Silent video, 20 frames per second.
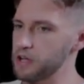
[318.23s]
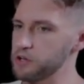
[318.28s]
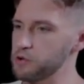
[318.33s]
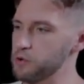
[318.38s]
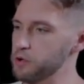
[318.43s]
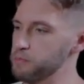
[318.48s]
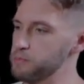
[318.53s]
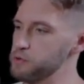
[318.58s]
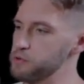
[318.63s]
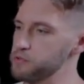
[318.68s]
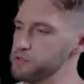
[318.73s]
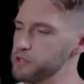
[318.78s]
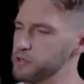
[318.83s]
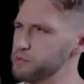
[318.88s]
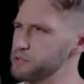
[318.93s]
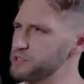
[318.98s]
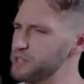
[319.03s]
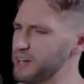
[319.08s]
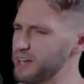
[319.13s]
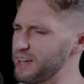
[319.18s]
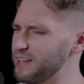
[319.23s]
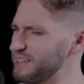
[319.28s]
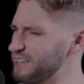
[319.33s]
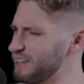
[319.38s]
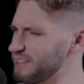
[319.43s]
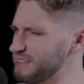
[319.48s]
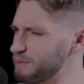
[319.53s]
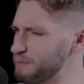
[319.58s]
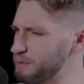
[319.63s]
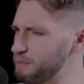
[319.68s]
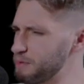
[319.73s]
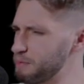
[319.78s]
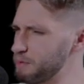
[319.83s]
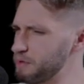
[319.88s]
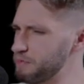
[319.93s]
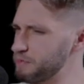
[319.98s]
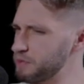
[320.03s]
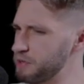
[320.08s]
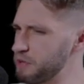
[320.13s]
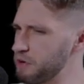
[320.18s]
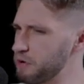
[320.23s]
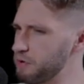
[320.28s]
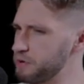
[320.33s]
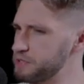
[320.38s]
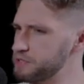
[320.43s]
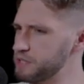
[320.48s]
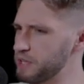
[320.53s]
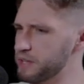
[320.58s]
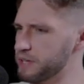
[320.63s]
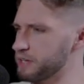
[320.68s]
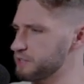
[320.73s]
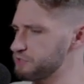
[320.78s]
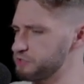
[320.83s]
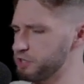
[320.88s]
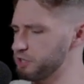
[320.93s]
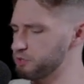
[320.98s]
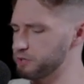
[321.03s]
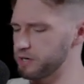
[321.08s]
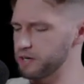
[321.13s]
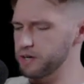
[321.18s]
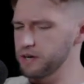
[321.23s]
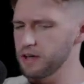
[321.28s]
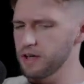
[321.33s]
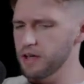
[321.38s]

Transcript: doing music, which not that many people even know. It's not like a secret.